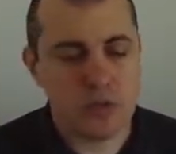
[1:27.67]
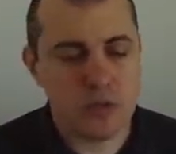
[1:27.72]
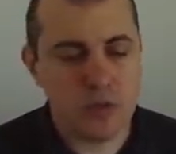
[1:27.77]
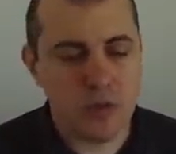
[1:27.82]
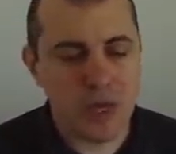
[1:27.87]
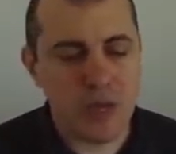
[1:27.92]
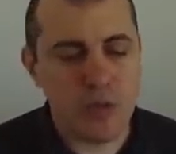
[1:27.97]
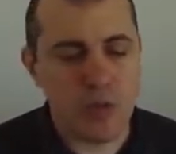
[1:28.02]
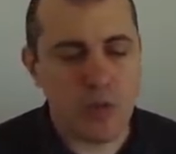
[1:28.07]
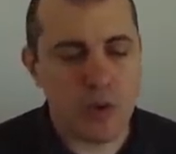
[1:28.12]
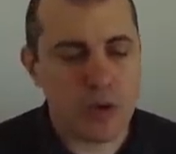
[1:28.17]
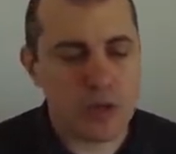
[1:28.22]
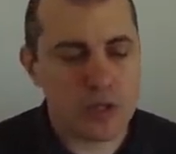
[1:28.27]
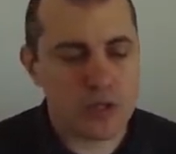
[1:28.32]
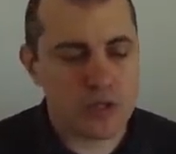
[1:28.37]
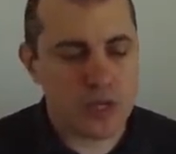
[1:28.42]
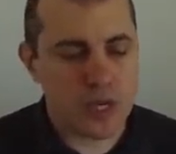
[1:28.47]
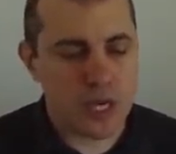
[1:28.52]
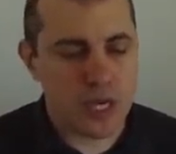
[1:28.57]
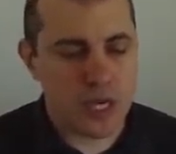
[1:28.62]
The way it
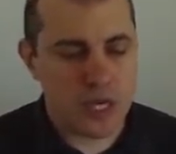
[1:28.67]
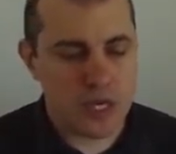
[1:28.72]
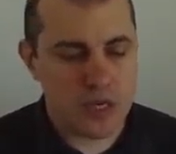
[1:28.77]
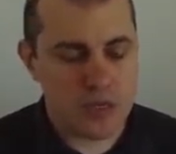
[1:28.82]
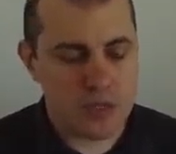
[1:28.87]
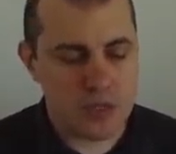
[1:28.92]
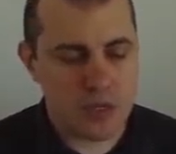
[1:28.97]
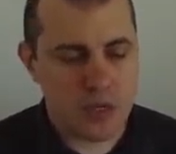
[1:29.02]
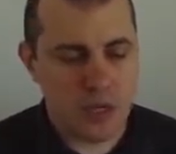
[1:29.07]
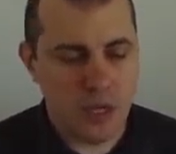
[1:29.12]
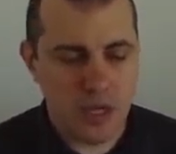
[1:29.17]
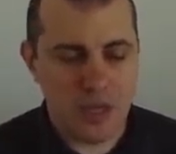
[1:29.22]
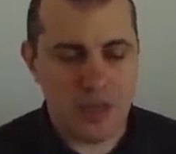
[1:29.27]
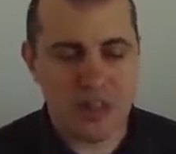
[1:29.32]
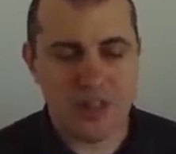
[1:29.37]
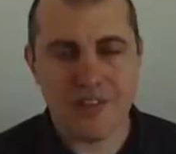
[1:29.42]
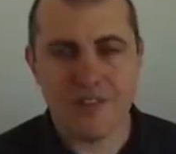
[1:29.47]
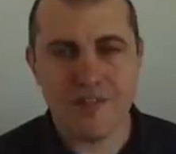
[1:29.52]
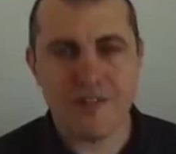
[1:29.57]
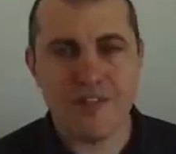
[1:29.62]
works is
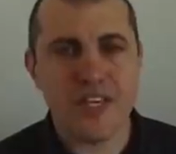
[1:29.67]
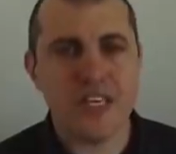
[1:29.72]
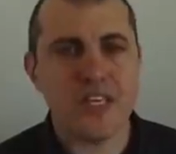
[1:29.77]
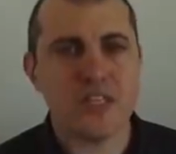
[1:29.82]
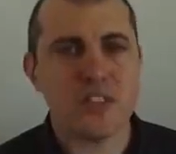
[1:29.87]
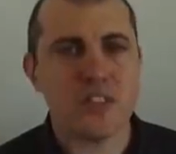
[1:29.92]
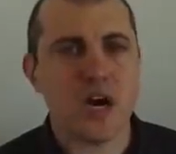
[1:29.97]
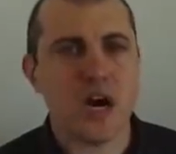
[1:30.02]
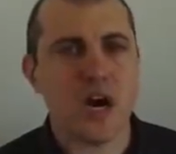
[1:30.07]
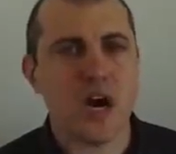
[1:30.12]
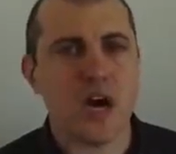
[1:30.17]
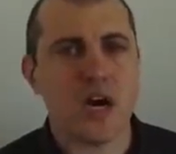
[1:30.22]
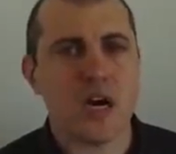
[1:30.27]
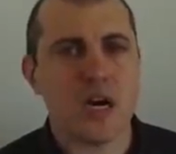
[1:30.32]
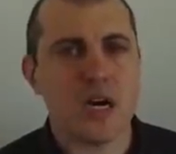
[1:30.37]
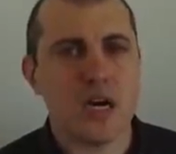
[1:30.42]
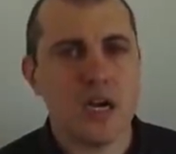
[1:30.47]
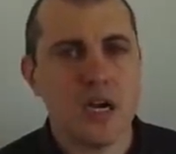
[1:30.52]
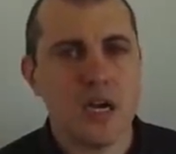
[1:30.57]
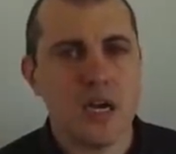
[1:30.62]
the fees
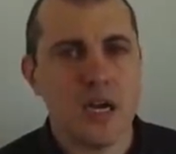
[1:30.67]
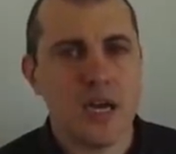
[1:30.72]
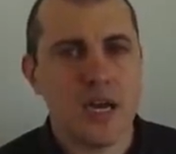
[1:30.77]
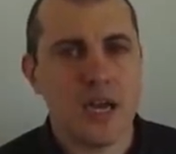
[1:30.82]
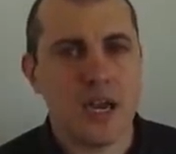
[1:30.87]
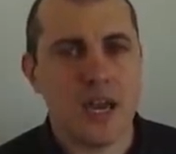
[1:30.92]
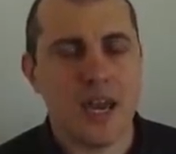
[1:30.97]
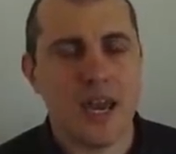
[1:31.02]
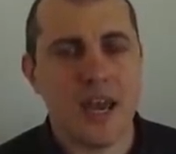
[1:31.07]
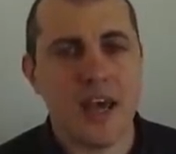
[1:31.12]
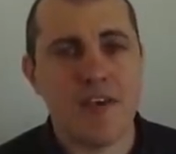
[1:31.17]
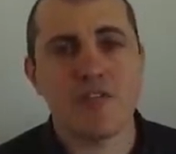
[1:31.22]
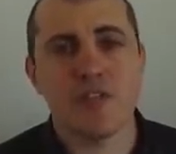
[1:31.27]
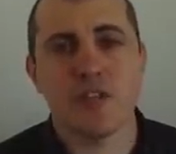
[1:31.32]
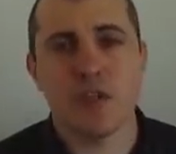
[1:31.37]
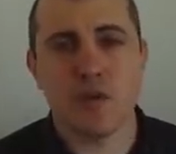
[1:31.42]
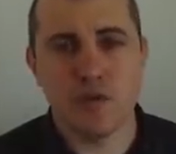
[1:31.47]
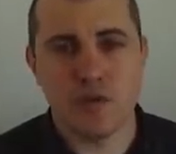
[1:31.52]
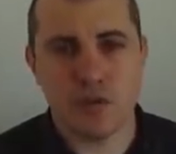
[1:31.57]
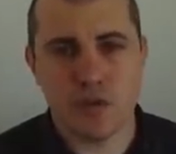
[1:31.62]
are
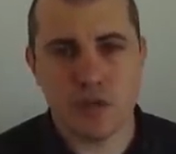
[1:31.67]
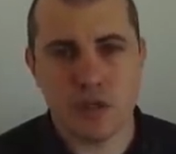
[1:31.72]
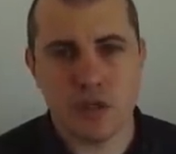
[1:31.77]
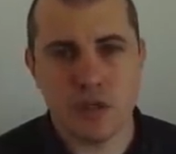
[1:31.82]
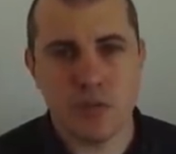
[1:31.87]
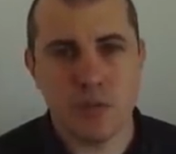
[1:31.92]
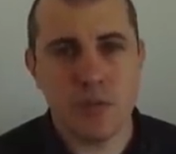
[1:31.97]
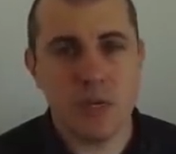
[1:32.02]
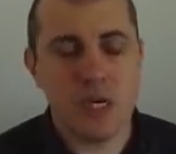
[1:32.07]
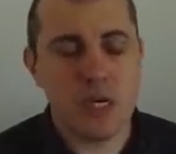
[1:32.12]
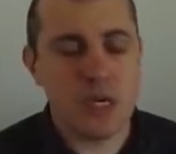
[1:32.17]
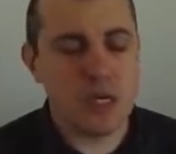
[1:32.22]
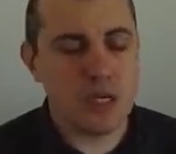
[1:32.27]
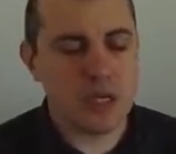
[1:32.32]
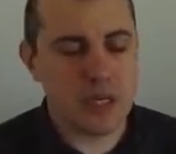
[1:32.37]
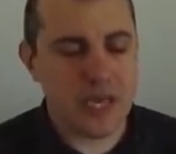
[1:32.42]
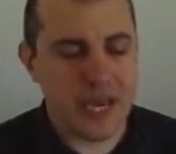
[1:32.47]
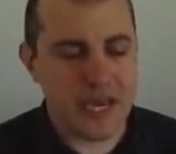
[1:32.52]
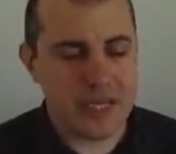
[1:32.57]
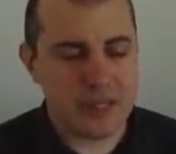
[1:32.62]
leftover,
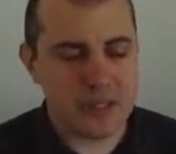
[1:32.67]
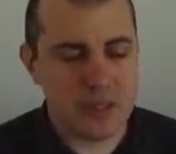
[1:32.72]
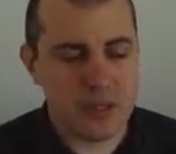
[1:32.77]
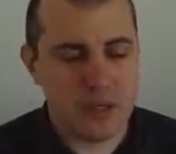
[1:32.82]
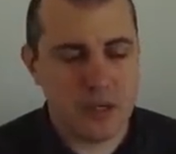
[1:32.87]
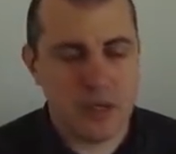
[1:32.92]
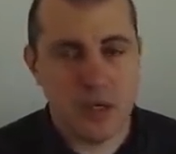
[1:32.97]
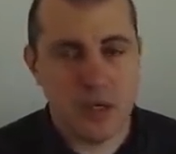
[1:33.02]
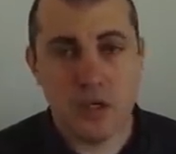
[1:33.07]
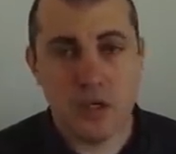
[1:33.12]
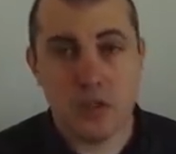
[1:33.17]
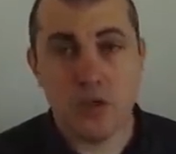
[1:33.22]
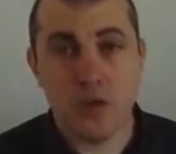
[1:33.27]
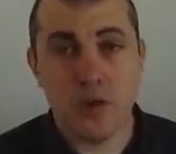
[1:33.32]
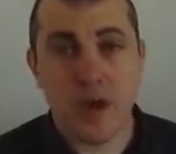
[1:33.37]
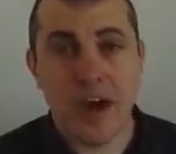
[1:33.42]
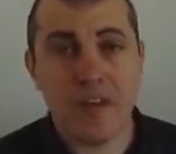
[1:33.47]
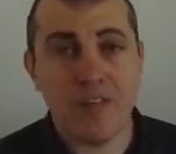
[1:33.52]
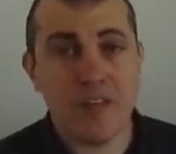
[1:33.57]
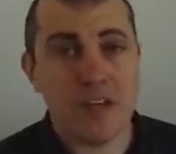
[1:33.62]
meaning that
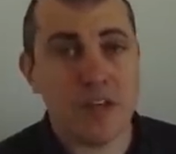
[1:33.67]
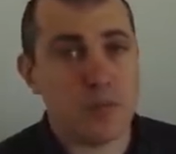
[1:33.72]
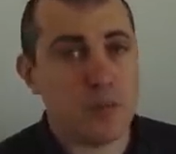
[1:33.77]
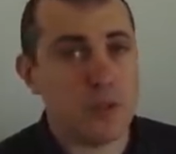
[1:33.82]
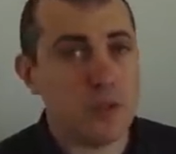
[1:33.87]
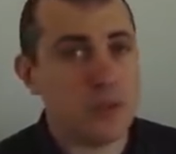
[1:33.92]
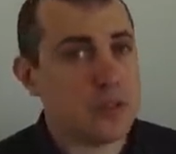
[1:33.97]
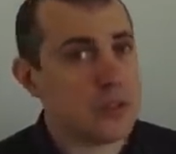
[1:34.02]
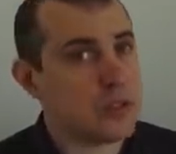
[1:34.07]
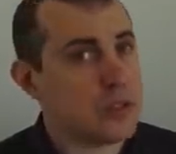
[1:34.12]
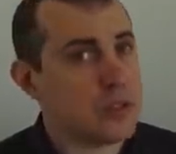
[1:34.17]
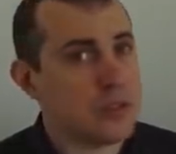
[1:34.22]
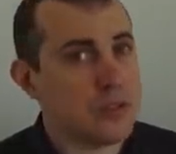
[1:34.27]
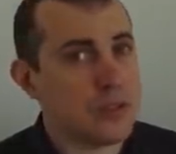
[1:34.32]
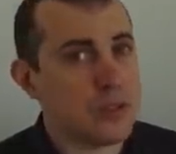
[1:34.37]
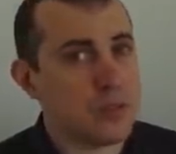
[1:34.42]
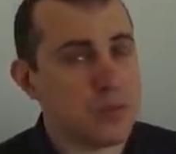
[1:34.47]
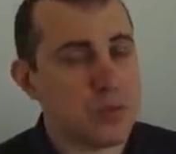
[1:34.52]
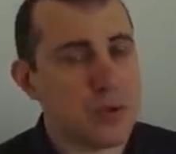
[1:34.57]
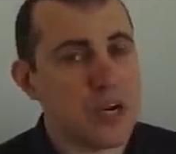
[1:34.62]
you have inputs
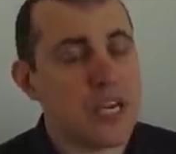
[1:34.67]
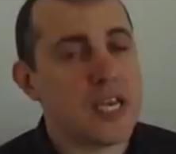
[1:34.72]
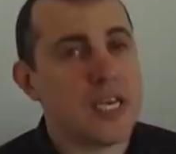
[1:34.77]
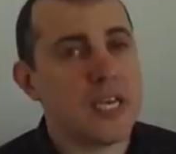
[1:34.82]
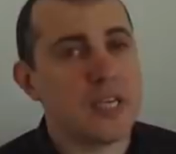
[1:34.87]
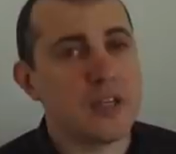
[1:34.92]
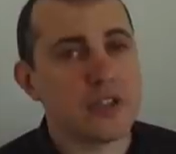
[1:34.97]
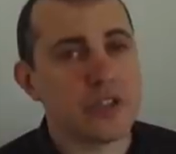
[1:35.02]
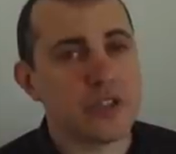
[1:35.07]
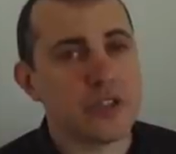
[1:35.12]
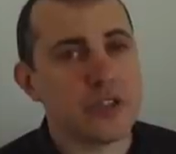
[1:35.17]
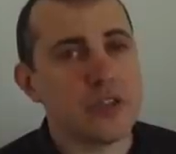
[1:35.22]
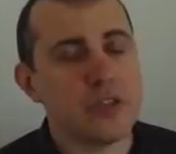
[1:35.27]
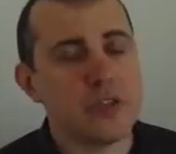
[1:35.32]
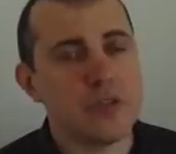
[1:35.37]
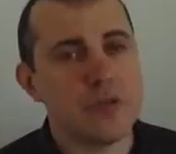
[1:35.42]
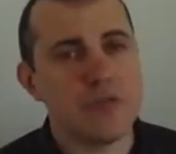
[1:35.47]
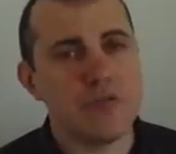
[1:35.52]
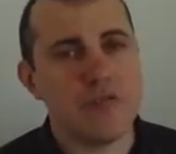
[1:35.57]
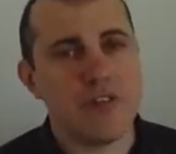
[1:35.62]
that bring in a
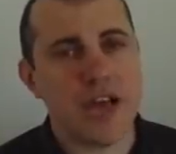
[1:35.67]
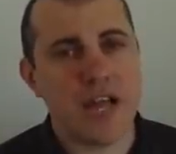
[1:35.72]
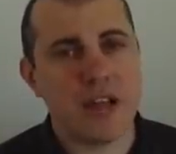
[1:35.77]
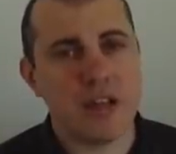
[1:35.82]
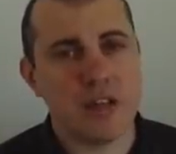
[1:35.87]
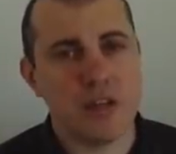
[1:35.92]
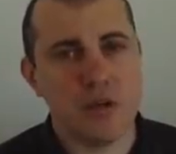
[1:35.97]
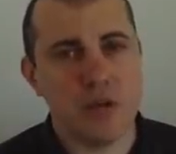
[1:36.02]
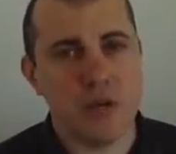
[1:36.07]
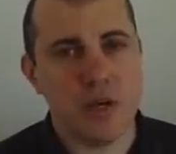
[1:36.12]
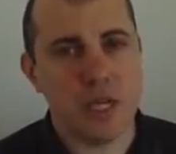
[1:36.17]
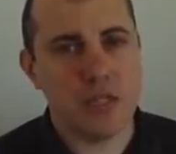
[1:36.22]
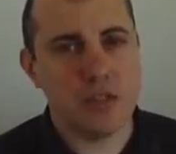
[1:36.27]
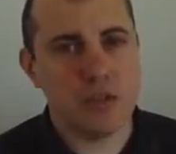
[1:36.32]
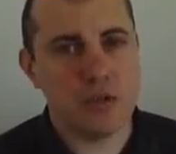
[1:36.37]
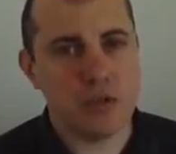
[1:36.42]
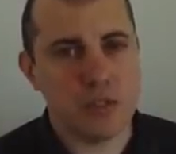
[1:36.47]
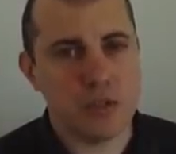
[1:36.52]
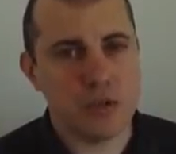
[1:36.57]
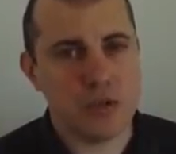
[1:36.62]
certain value
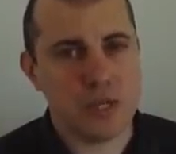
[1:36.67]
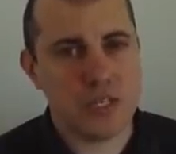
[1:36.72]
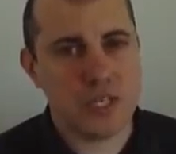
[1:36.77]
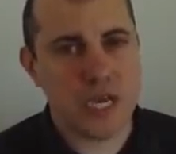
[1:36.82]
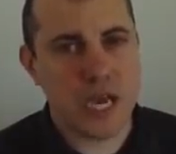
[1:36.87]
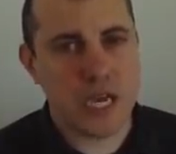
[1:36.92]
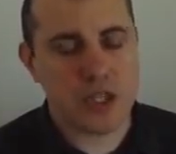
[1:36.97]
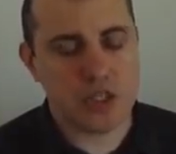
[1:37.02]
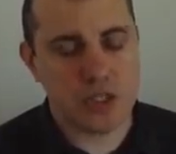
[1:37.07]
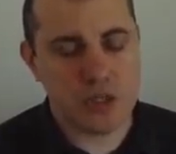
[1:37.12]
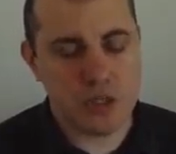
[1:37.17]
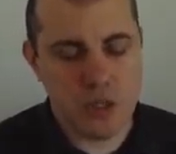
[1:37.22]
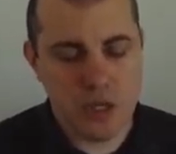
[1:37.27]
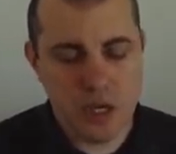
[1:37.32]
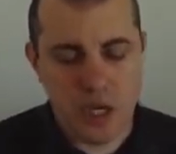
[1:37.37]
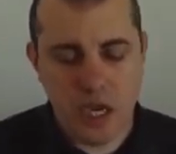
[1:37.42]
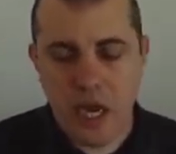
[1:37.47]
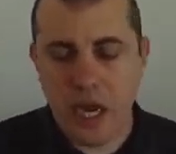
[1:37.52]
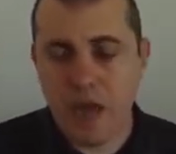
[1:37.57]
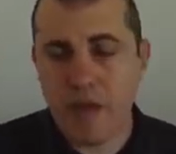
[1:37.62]
into a transaction,
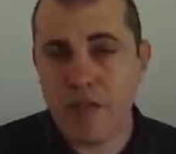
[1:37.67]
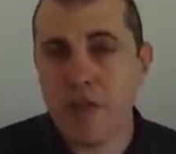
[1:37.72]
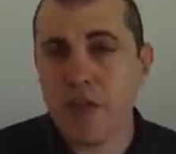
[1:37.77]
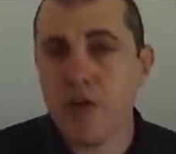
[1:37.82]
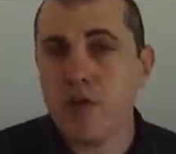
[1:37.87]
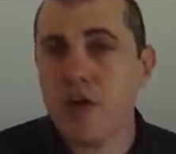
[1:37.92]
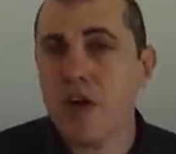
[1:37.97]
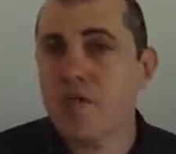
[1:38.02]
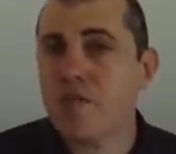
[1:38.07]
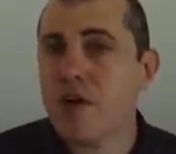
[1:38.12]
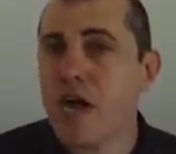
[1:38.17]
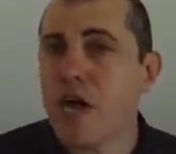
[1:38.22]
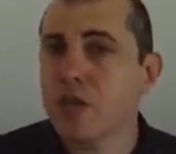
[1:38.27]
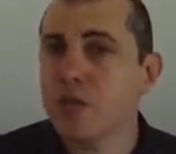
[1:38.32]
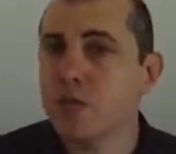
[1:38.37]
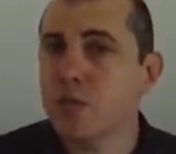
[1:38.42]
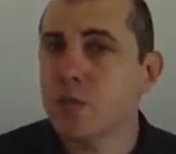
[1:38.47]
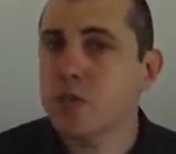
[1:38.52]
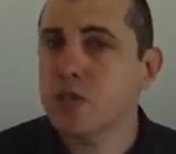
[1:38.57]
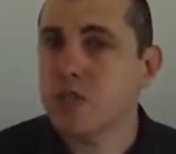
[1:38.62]
and then you have
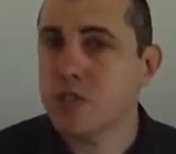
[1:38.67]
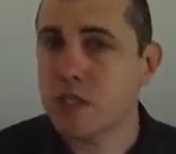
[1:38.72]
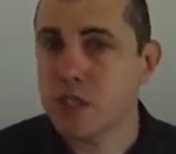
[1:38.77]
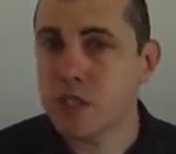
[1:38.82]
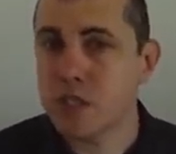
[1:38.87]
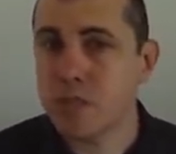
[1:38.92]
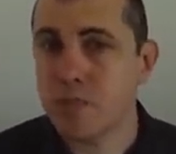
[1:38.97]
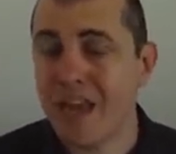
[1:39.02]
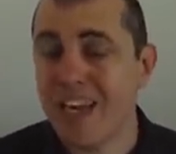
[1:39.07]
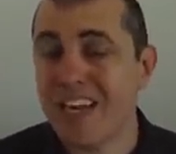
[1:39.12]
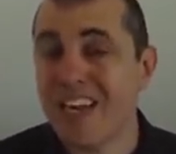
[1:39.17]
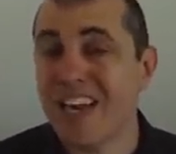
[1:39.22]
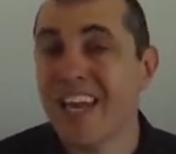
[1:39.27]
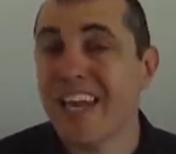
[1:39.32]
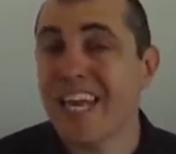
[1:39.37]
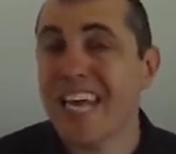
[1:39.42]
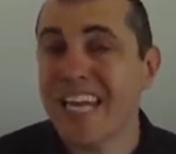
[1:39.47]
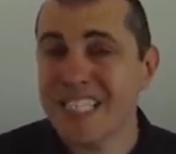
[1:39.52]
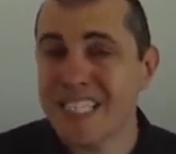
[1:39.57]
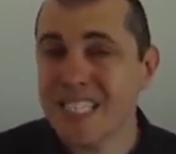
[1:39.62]
outputs that
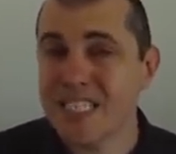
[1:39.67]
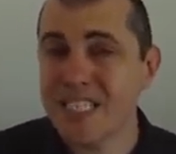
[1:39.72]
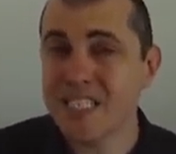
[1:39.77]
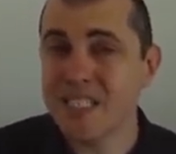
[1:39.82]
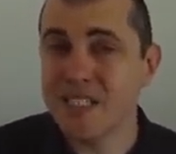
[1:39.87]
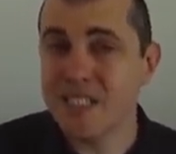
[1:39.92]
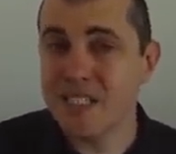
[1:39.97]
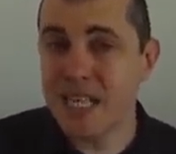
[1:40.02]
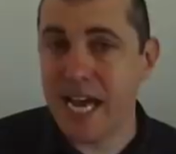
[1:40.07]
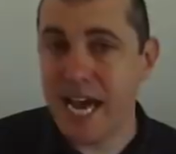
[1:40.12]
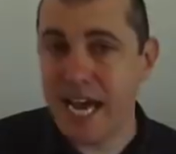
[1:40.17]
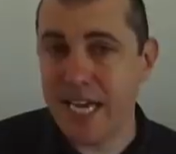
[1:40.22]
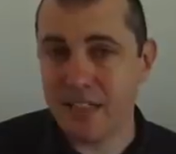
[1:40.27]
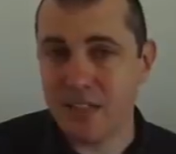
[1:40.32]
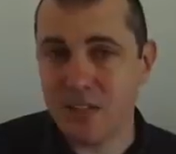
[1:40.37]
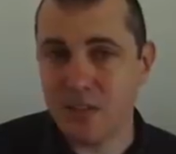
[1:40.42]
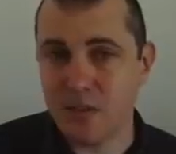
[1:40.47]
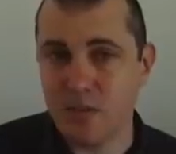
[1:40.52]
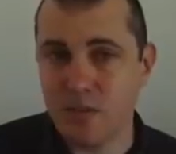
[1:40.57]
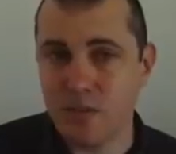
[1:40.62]
spend less than
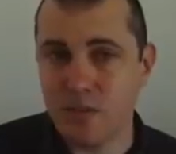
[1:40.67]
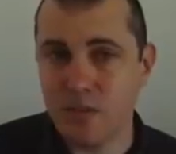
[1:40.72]
that.